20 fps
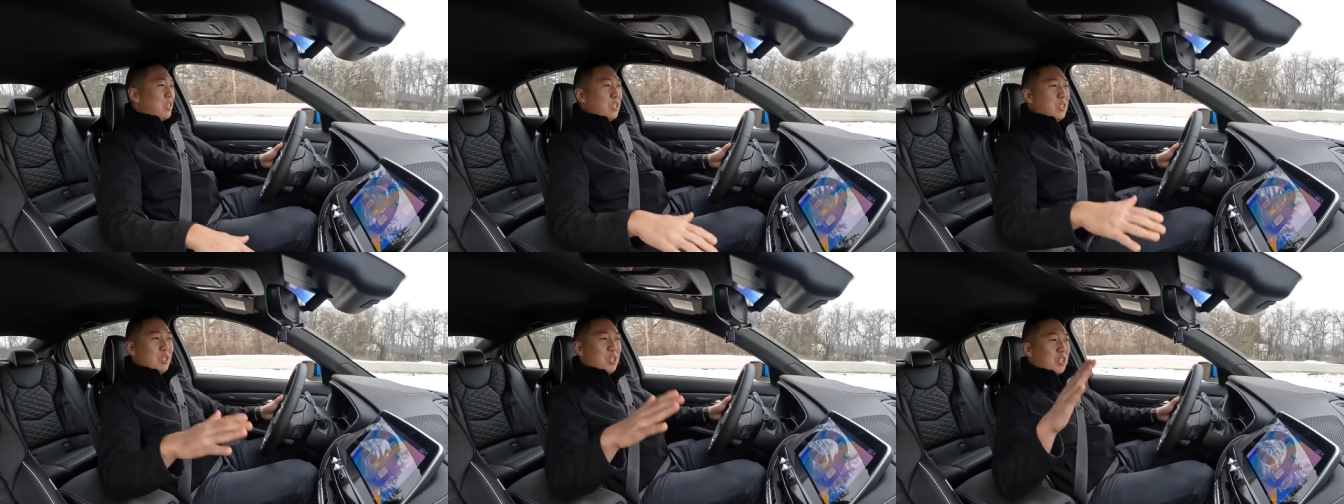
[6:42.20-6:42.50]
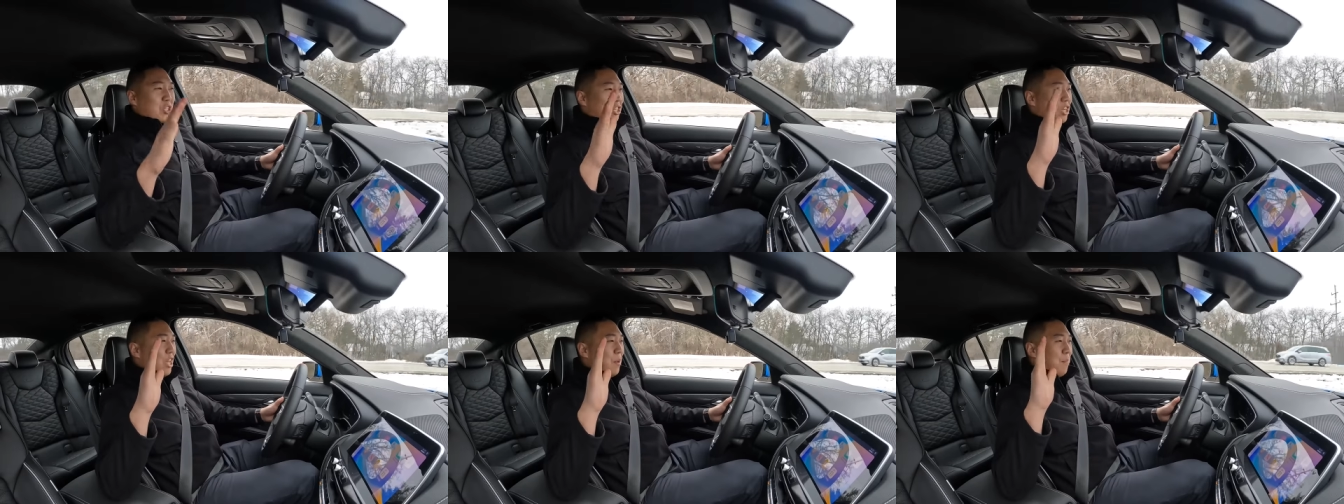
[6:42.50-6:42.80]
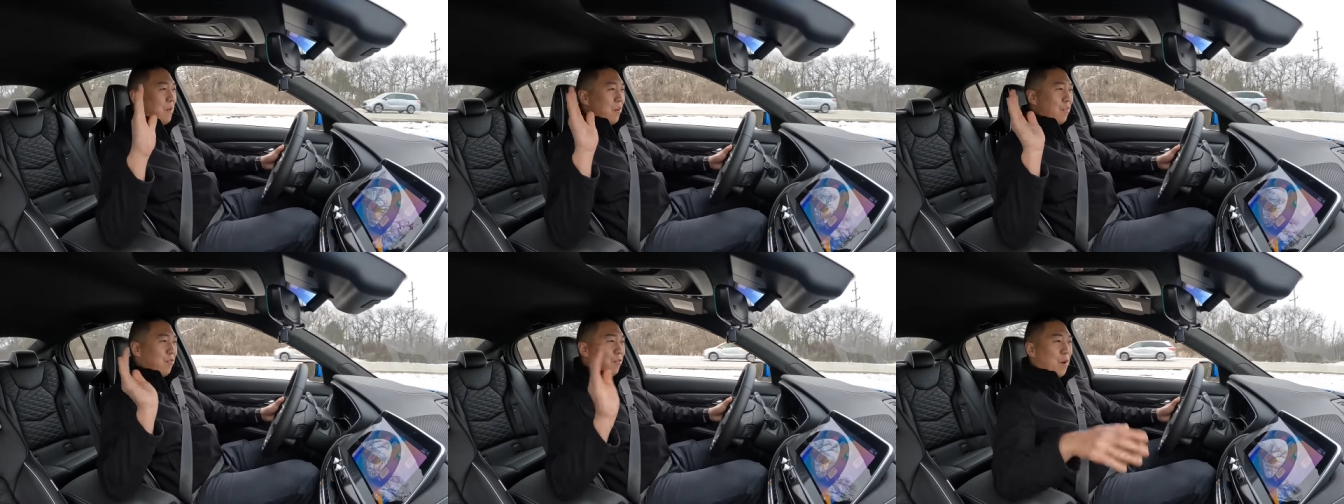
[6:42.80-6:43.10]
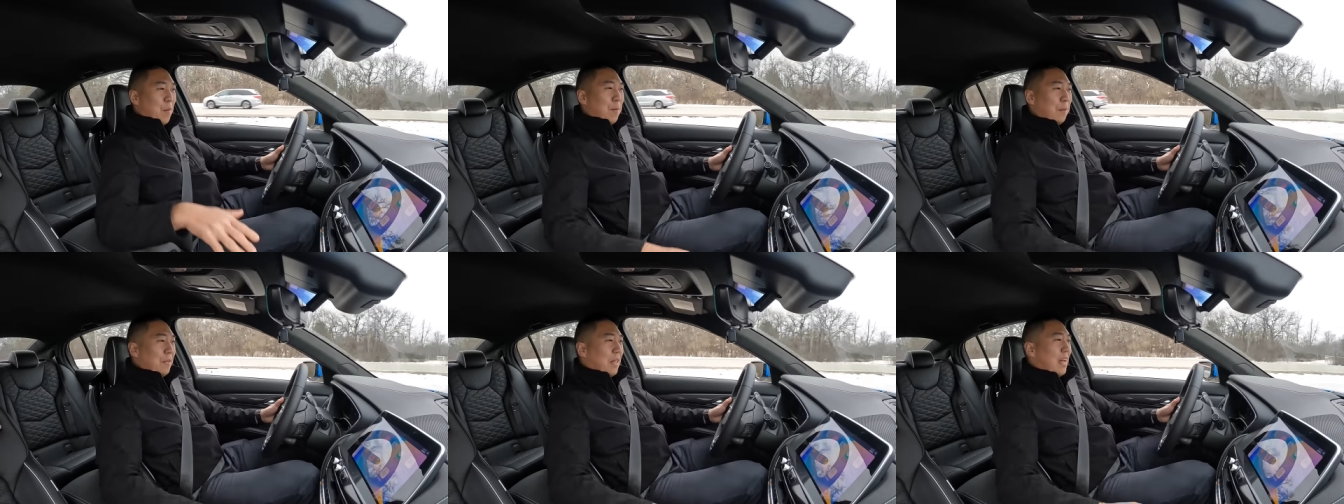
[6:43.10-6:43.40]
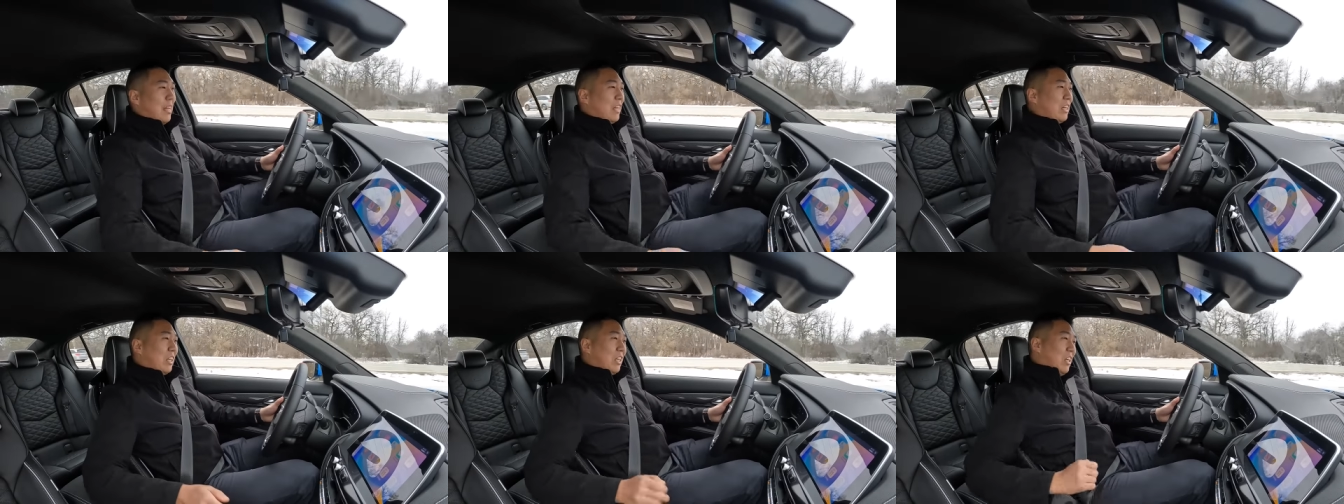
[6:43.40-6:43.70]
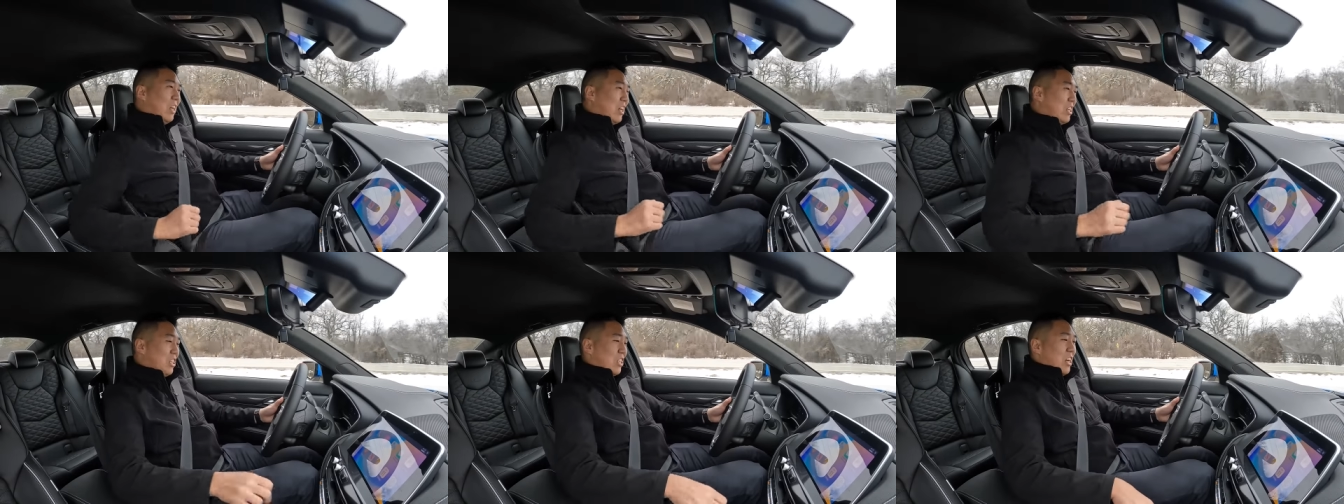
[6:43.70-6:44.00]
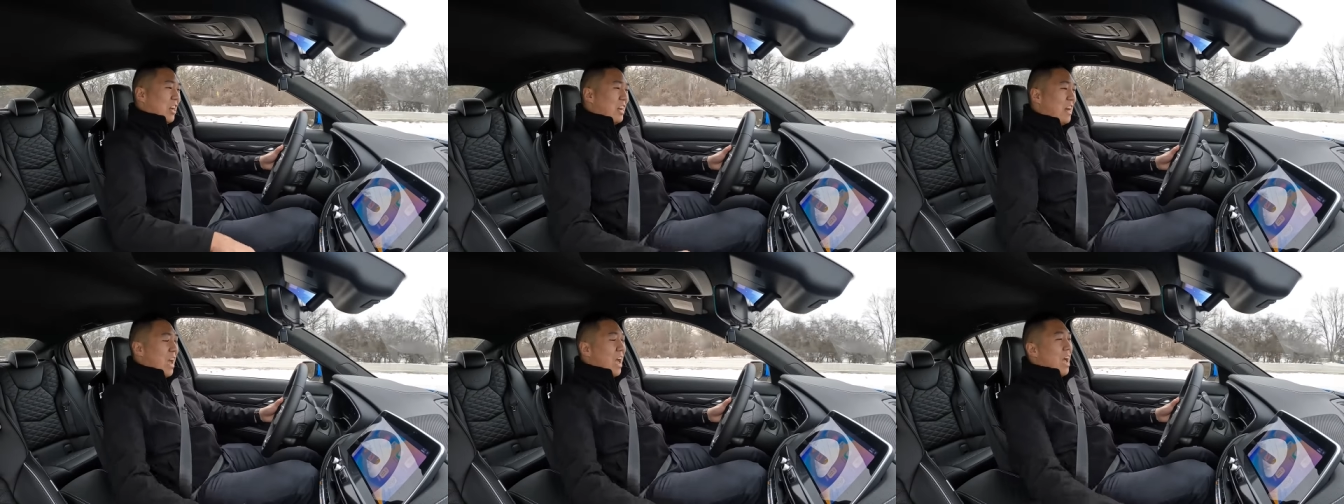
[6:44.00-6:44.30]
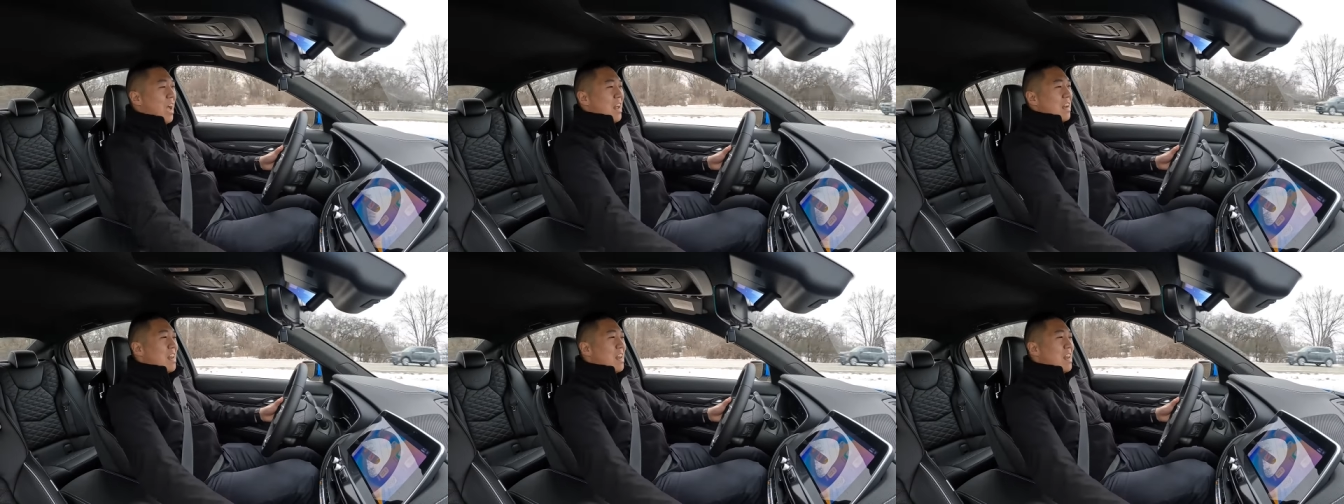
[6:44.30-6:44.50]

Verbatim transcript: so you just keep your foot planted, clutch in,